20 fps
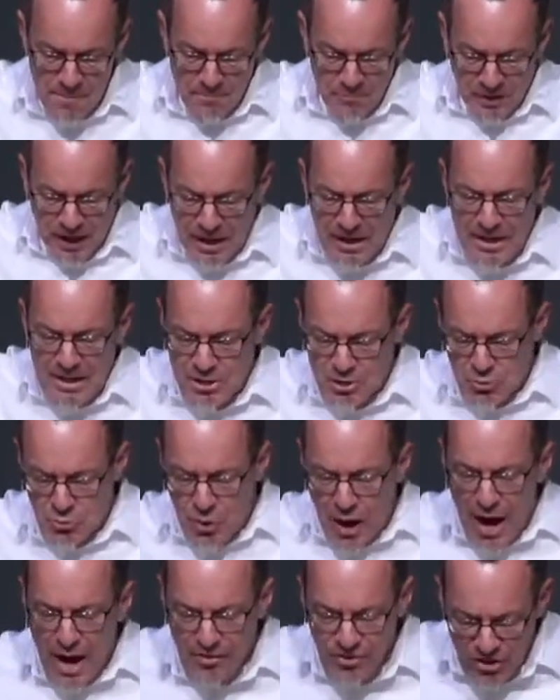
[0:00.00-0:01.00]
And his
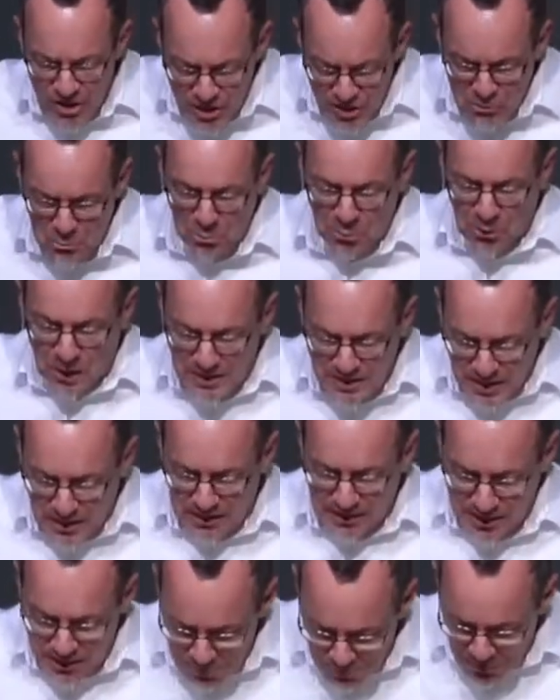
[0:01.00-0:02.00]
wrath is
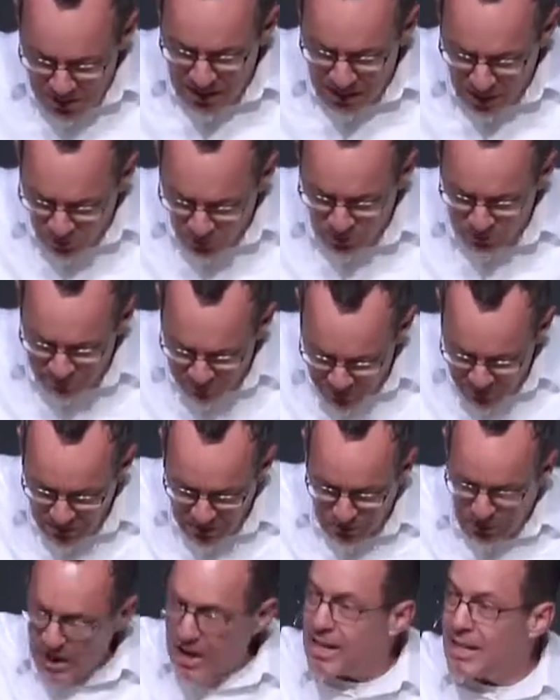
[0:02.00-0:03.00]
presently being
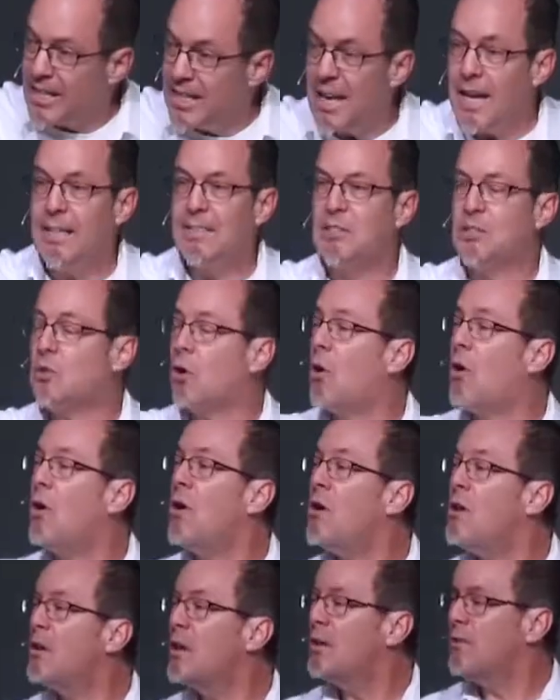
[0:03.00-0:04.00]
revealed against
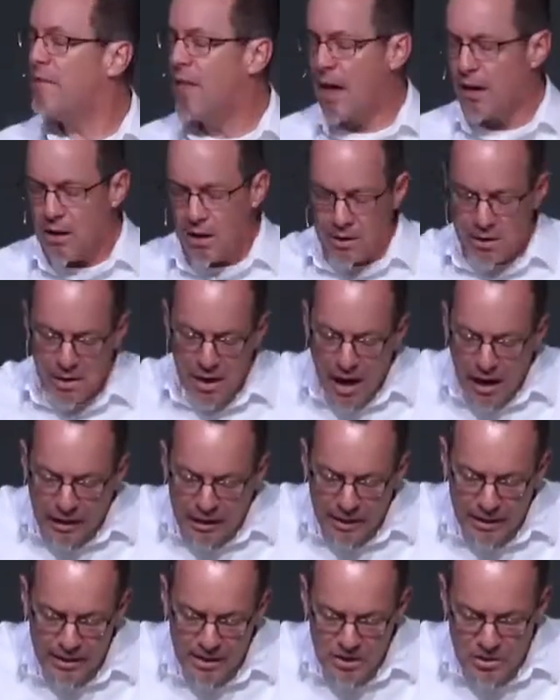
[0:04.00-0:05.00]
all of that
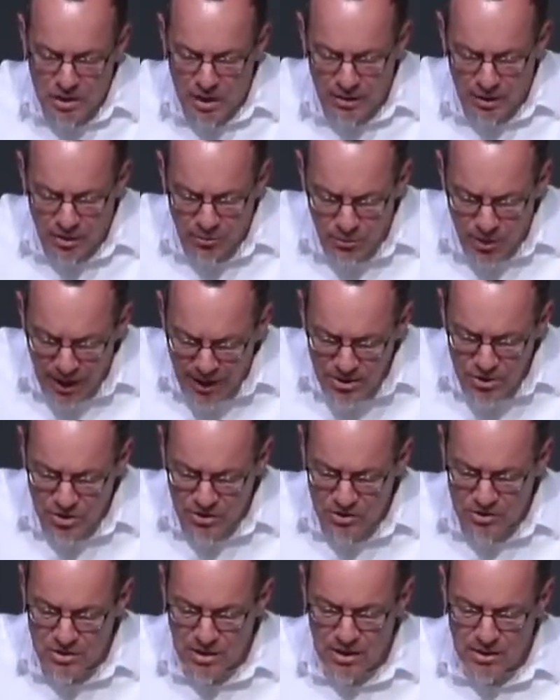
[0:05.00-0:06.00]
ungodliness and
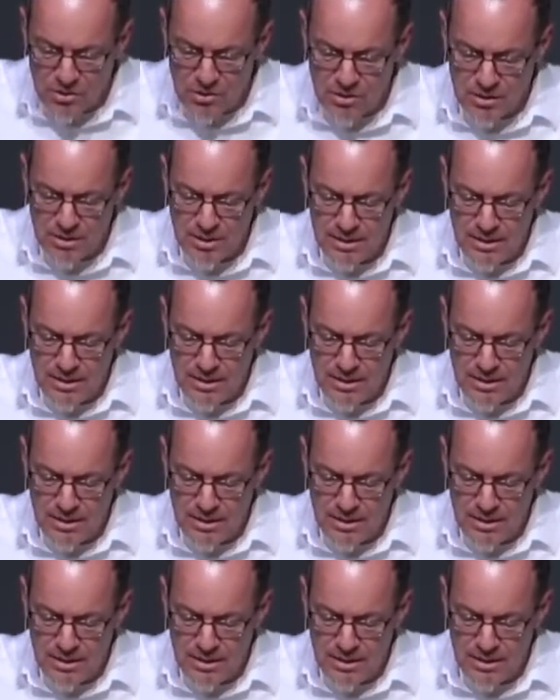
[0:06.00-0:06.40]
unrighteousness.